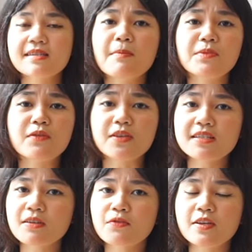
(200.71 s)
The
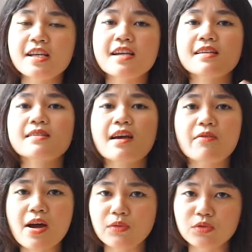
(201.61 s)
visa fee is
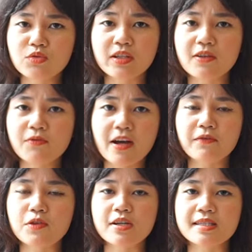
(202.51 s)
around
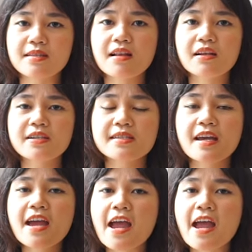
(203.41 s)
$25 US.